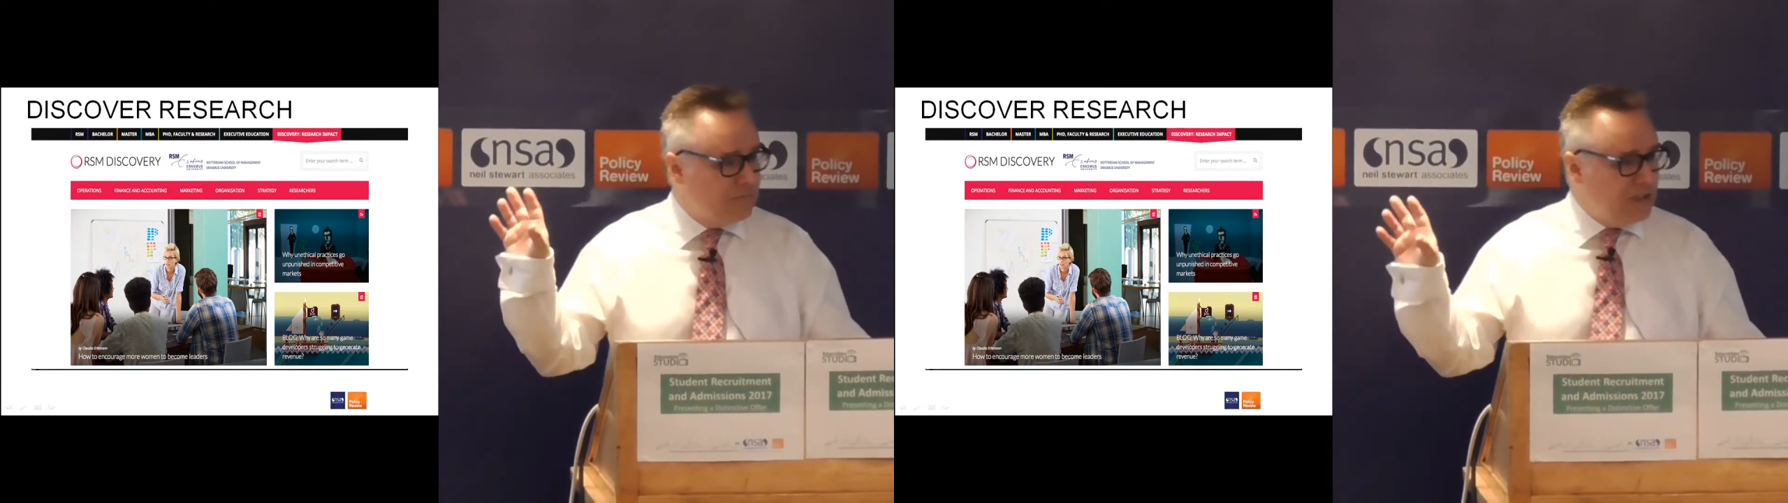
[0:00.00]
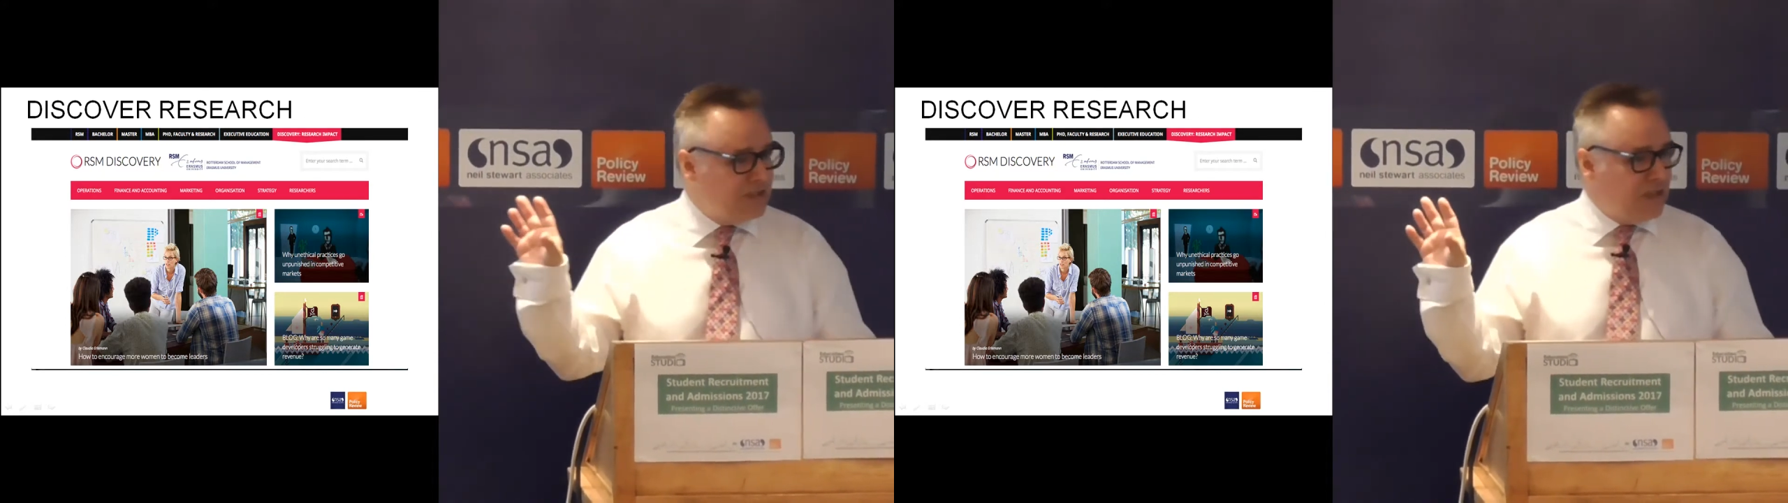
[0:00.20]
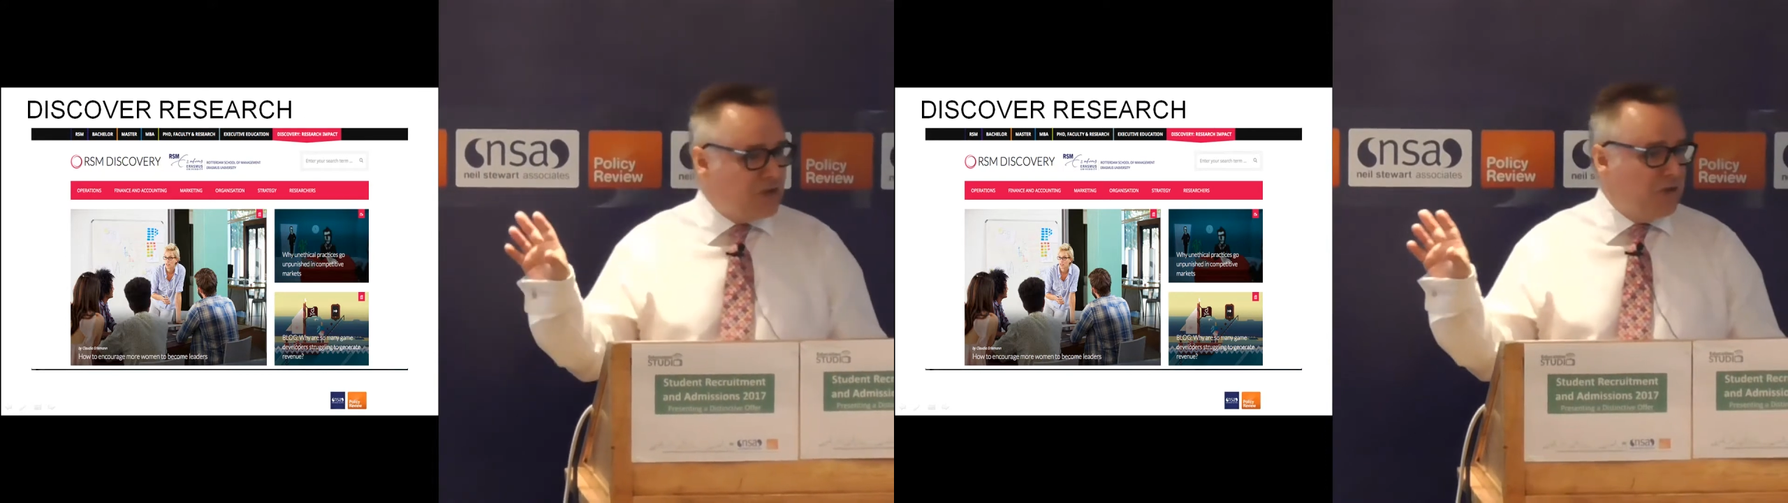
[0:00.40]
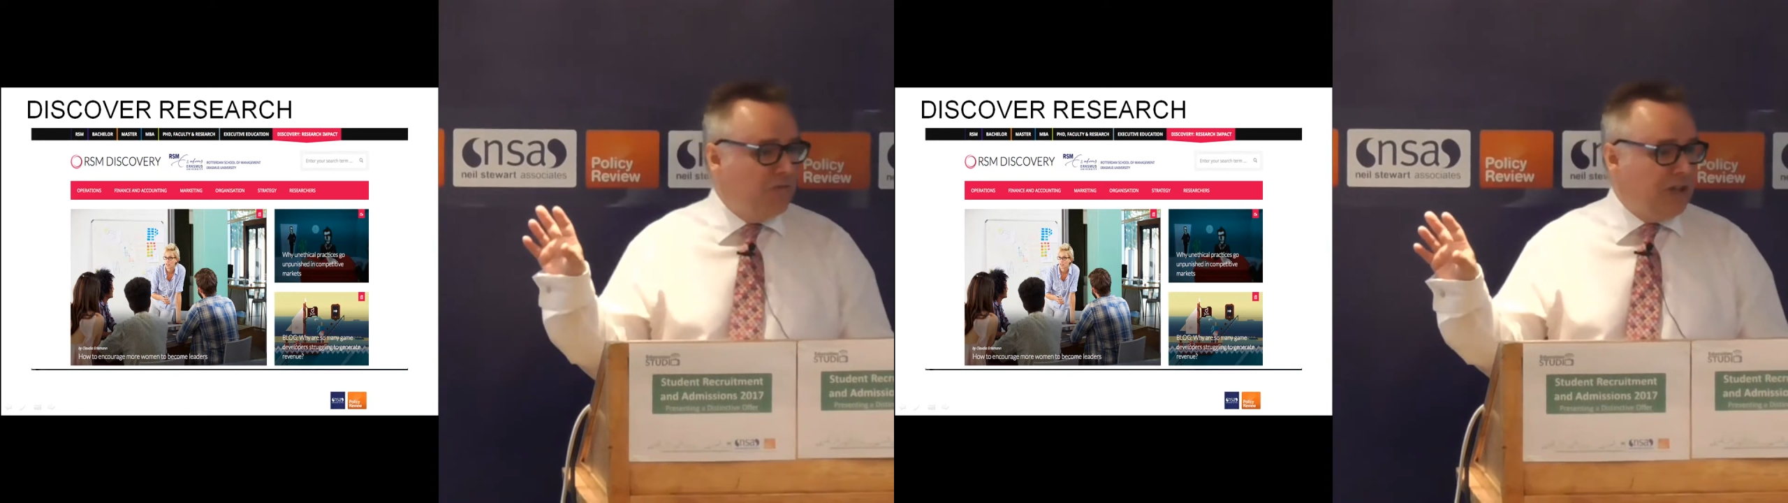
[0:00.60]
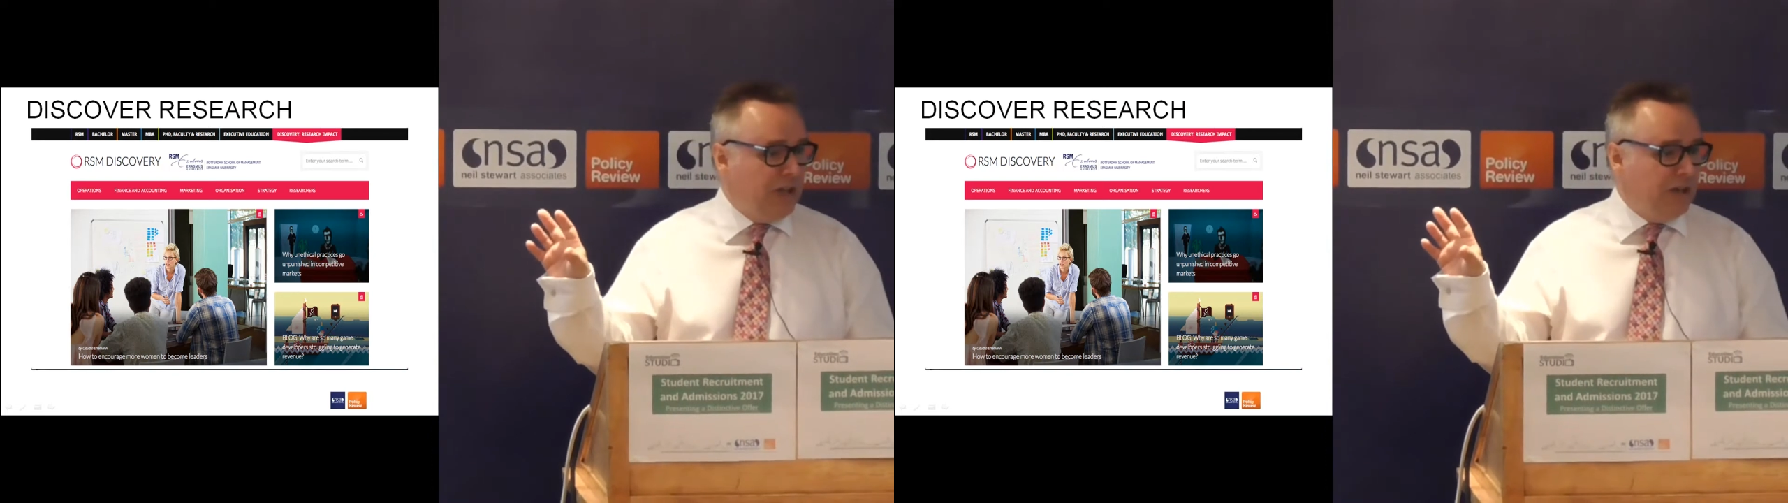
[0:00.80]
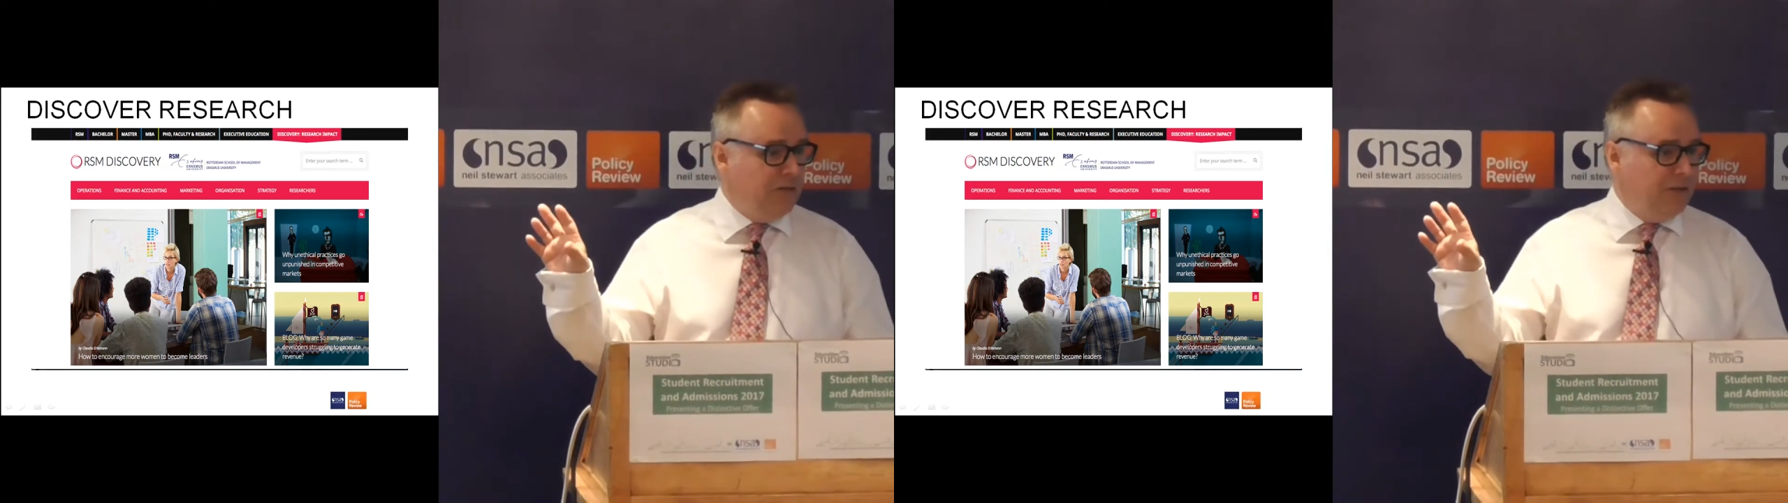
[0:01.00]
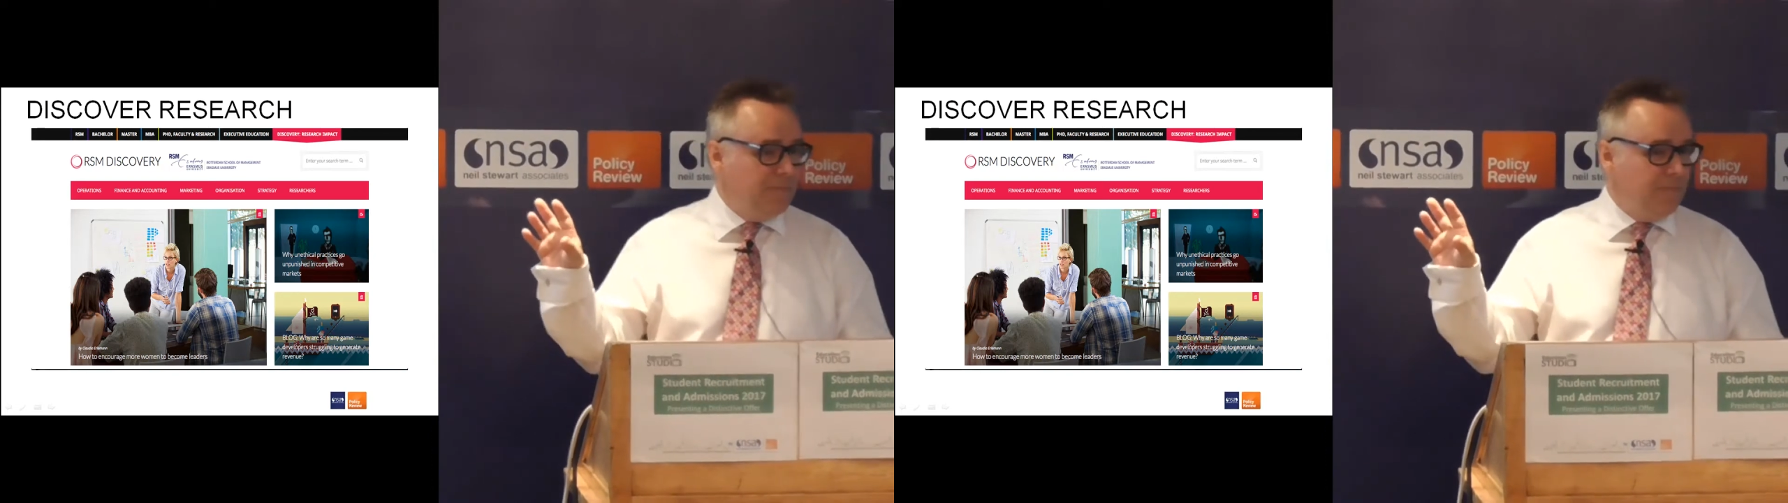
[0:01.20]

research on video,